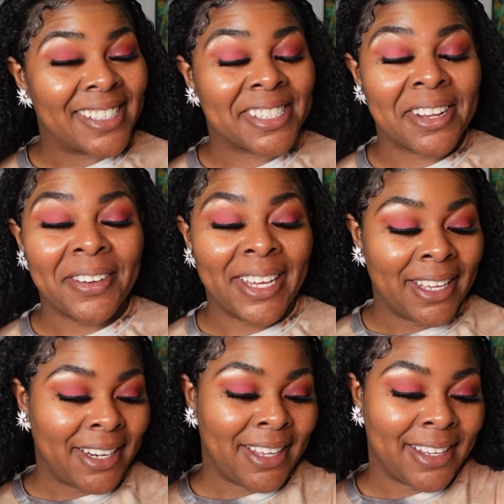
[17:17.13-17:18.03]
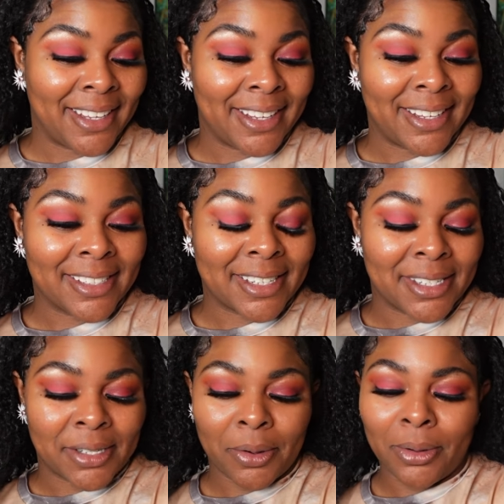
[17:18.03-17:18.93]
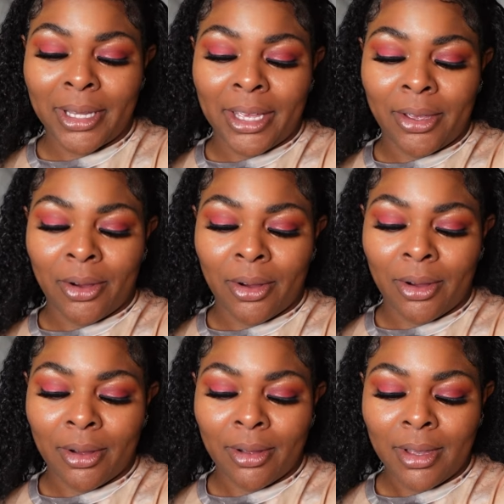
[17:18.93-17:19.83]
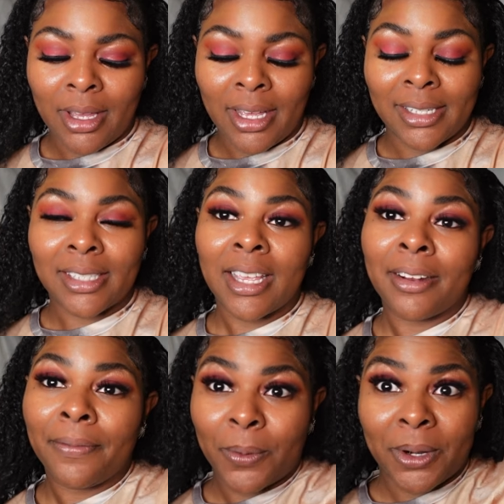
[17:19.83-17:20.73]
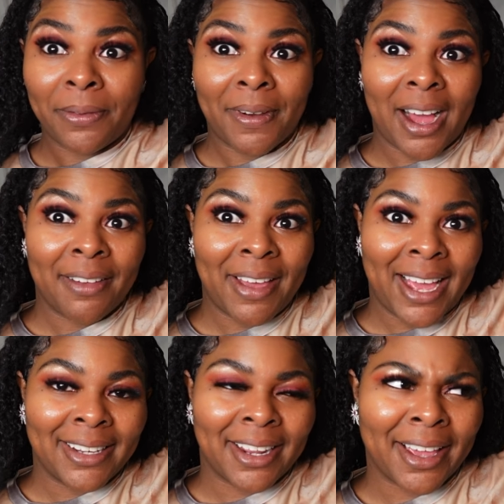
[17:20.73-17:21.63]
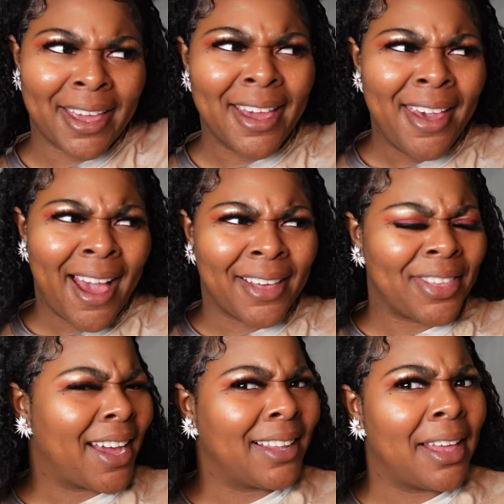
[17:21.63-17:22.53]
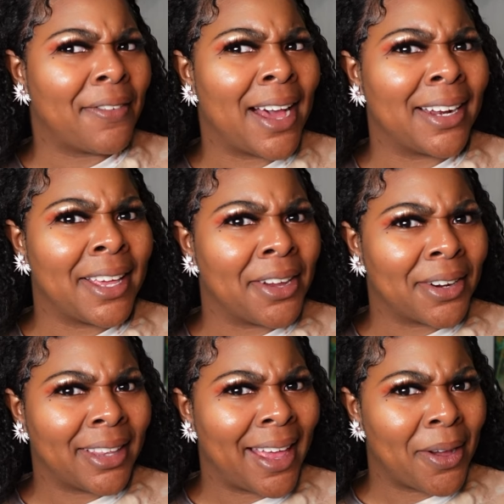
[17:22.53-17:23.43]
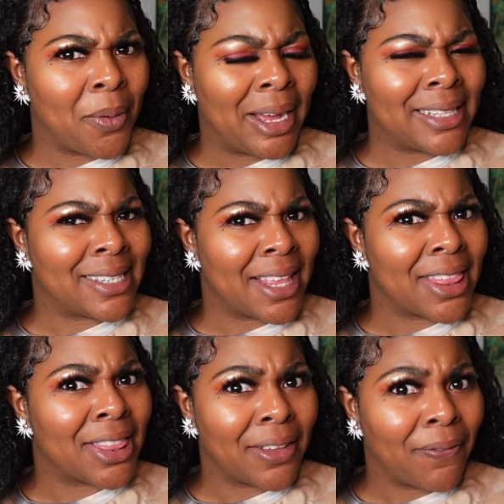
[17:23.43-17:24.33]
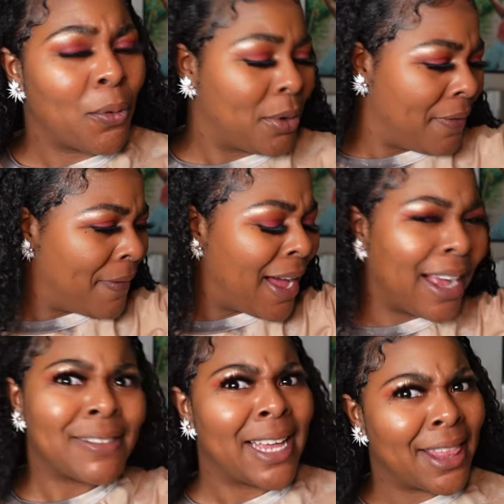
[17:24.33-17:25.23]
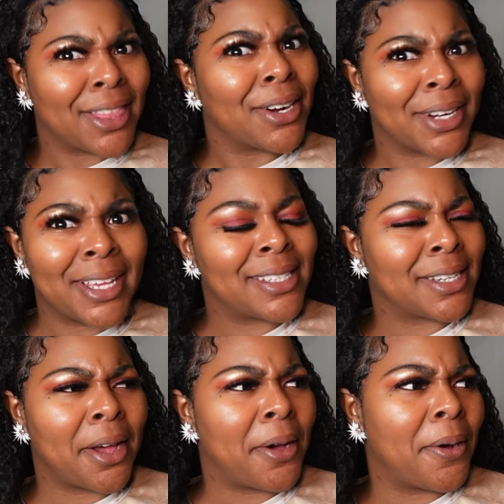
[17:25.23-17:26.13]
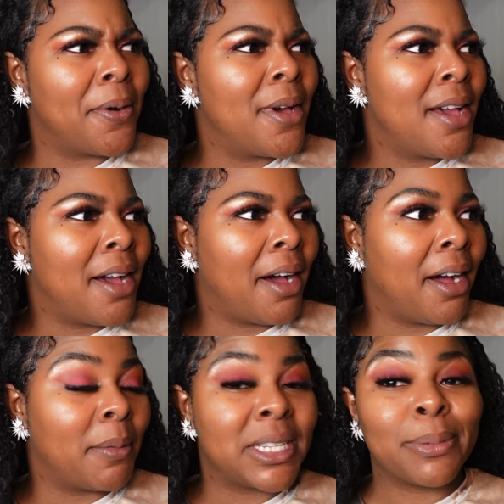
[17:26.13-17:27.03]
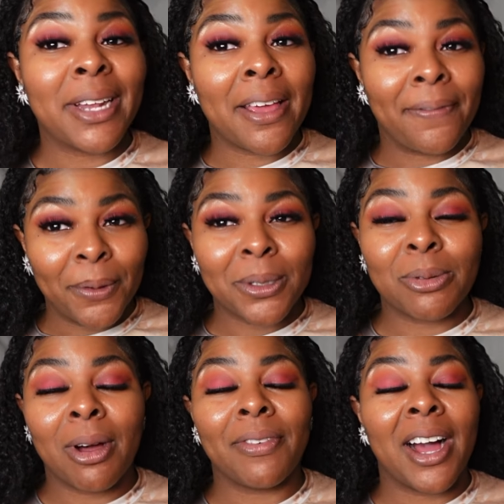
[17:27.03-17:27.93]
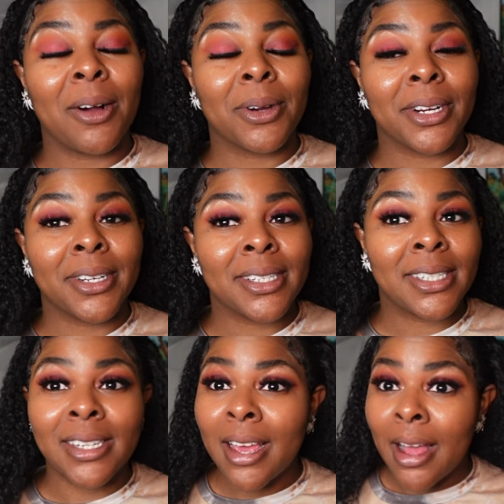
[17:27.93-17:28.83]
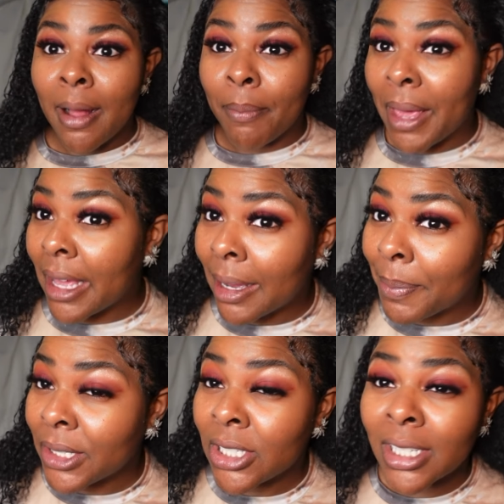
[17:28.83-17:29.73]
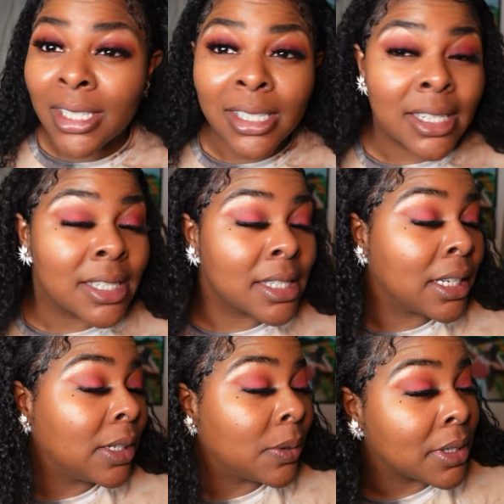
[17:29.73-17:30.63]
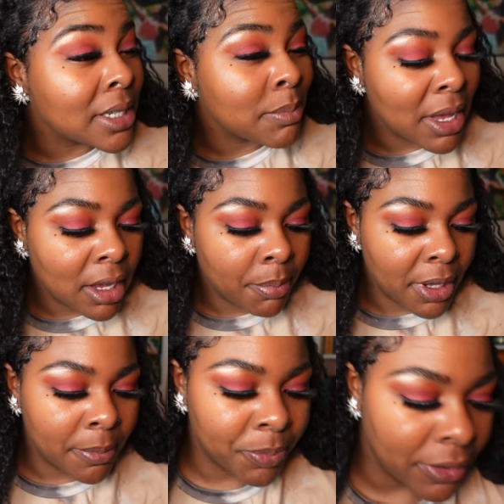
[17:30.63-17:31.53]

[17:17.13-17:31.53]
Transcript: So it is so late, y'all. It's ten forty-five at night. I think I left out of here at like what, ten forty-five, ten thirty. So um it's been a full twelve hours. Makeup is just, it's still on, it's makeup in.